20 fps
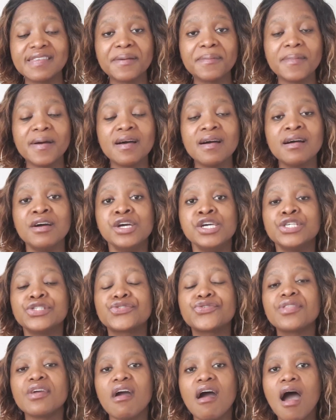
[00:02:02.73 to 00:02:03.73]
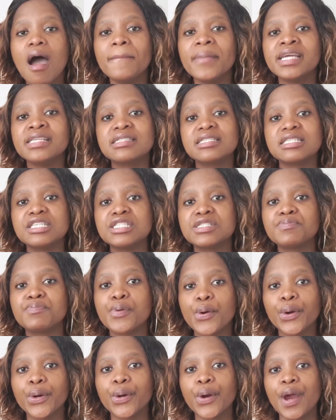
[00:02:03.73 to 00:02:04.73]
Sigma. So there are maintenance
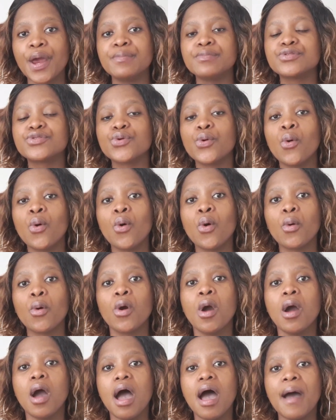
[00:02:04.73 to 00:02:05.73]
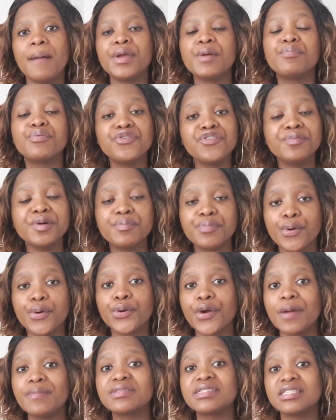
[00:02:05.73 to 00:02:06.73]
programs or um, improvement
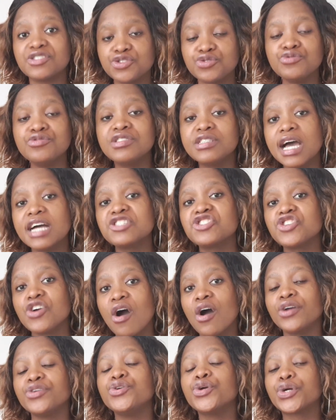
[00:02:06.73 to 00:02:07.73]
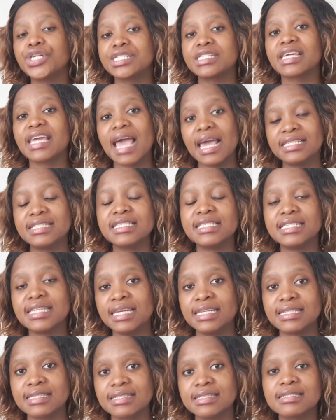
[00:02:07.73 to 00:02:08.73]
programs that do touch on your criticality
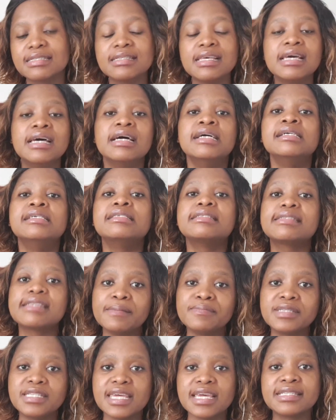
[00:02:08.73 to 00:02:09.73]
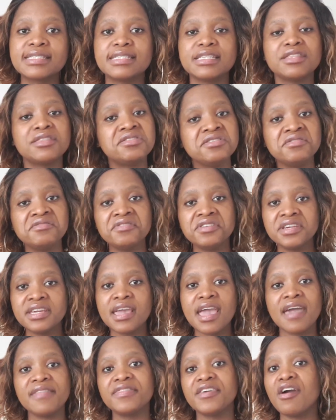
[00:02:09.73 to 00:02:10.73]
analysis. Some text in
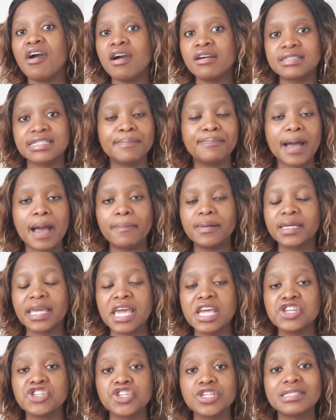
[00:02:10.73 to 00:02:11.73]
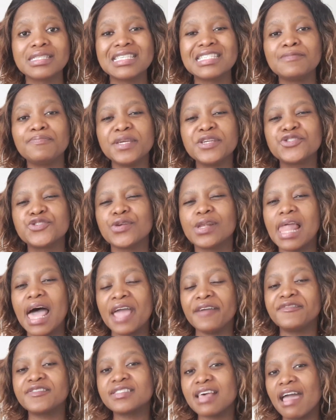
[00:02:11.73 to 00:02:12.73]
theory, and there are some publications that speak to
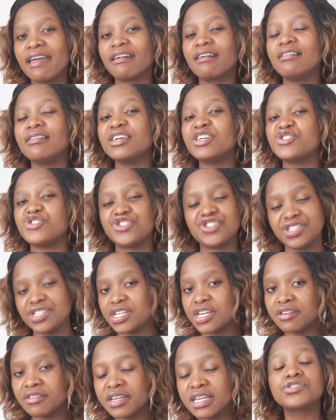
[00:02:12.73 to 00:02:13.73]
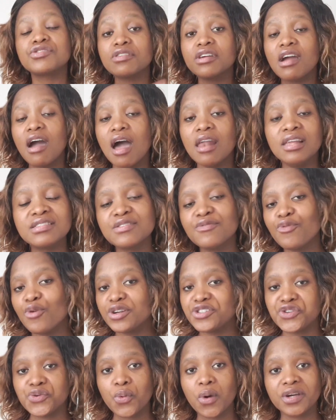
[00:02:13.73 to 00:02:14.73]
life cycle engineering. So regardless of
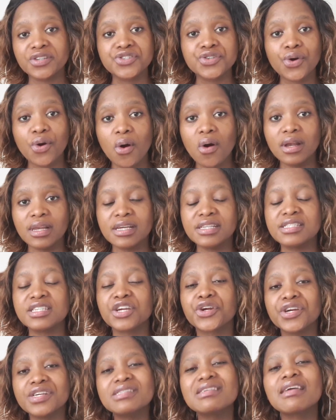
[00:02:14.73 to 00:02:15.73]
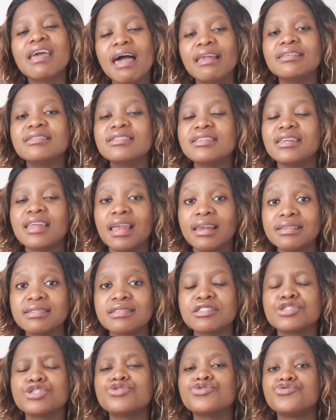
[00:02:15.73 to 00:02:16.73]
what you want to call it, a criticality
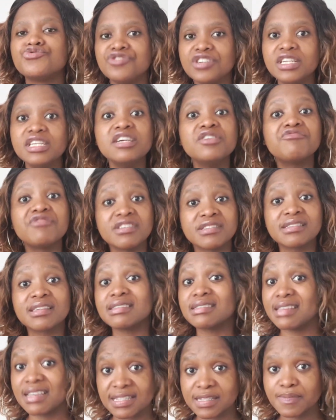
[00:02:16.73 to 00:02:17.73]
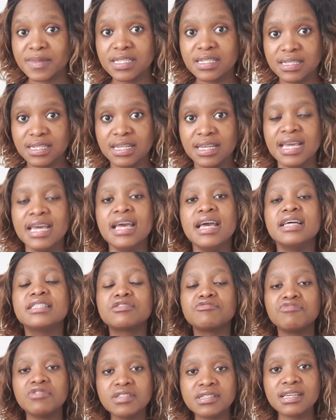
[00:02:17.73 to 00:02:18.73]
analysis is really a risk assessment.
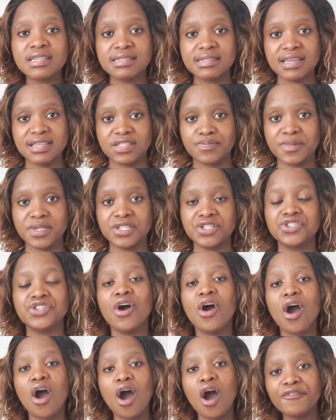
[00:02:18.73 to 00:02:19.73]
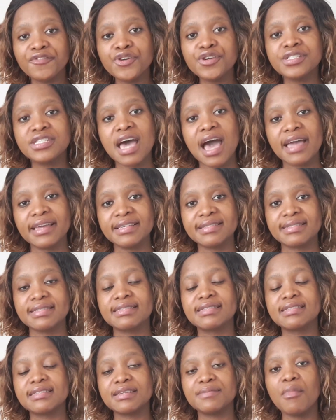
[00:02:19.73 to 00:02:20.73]
It's a risk assessment of your entire
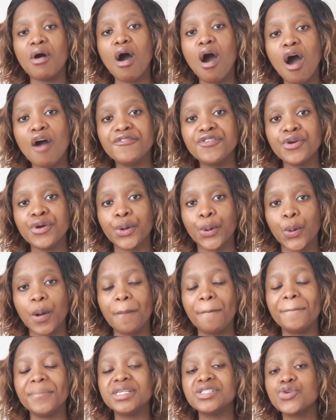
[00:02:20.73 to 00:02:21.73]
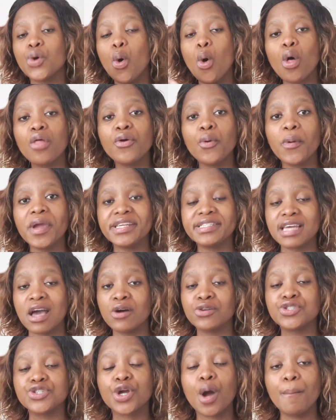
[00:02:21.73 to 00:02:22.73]
system, of your equipment, all the way
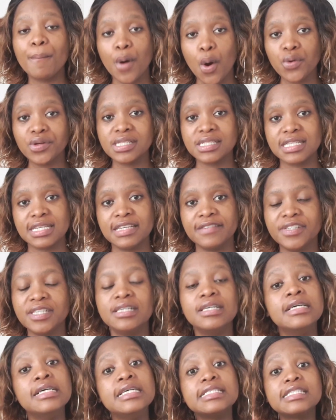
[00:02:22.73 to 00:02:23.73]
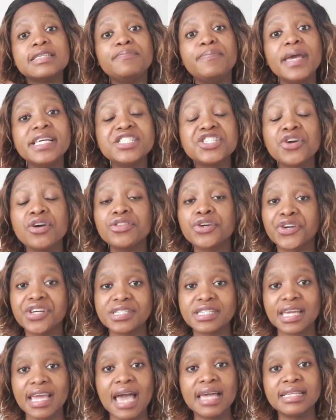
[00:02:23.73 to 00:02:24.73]
down to component level, depending on the
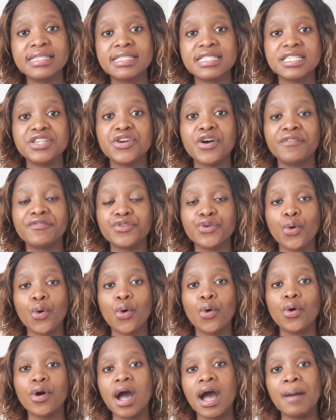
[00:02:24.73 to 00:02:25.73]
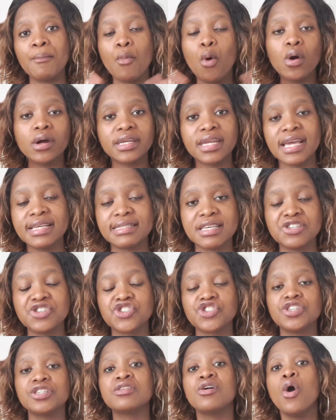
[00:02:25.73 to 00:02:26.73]
criticality of your um,
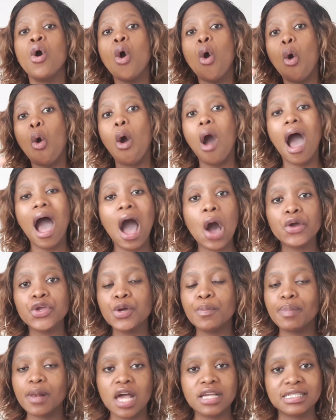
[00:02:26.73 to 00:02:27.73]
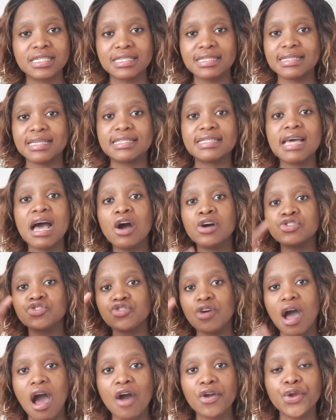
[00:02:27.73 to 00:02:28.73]
organization, or how your plant is set
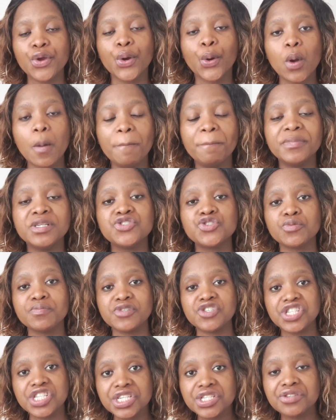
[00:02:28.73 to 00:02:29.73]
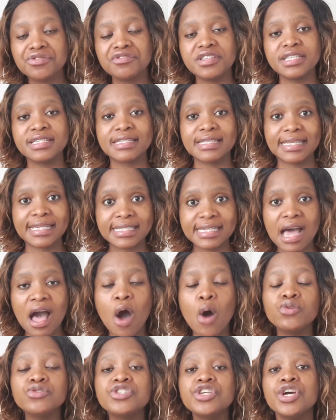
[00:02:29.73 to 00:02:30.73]
out, or how your equipment or machinery is laid
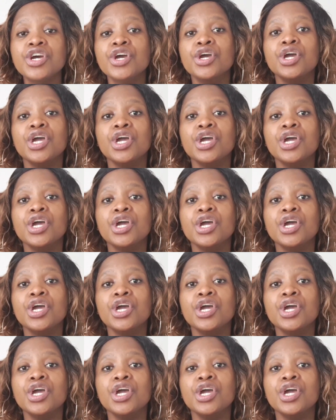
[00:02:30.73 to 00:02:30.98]
out.